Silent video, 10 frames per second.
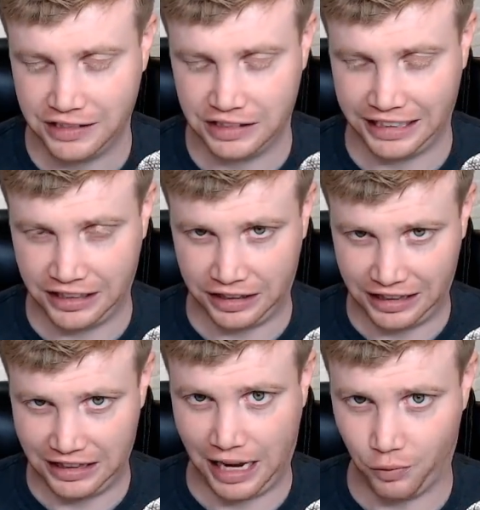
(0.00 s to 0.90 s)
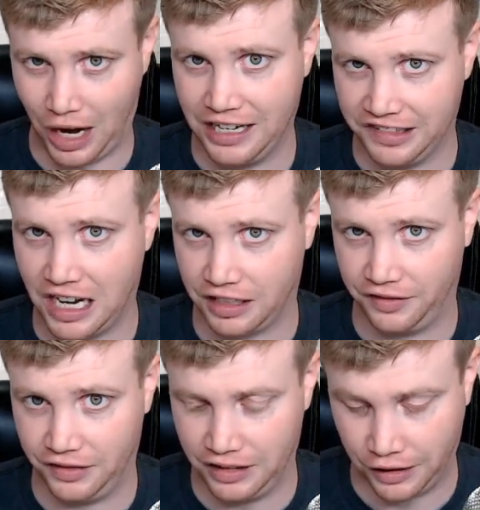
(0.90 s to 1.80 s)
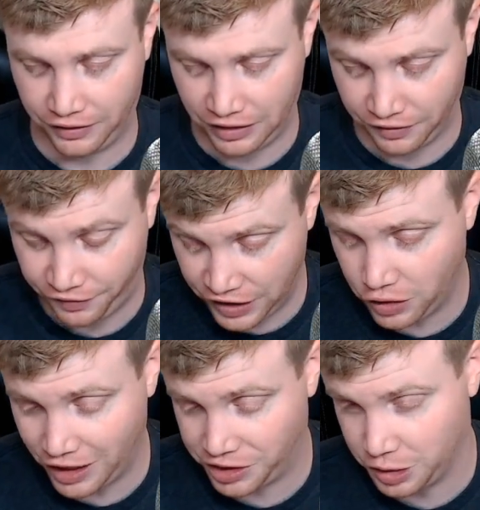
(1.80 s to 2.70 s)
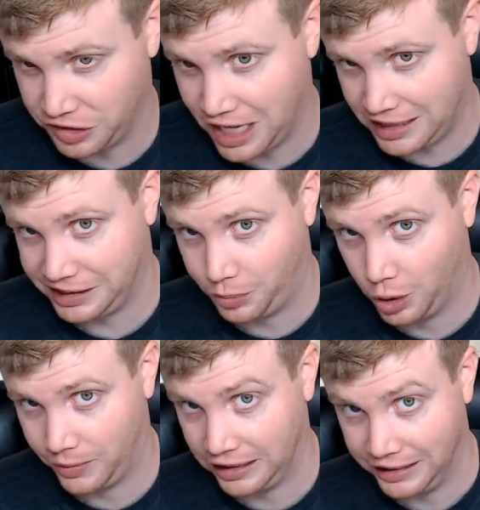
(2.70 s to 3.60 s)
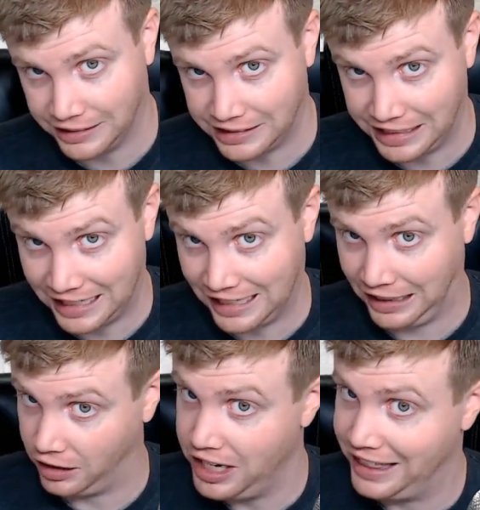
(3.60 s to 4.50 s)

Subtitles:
Like that RAID is not, the configuration is not supported by Linux. Say that again.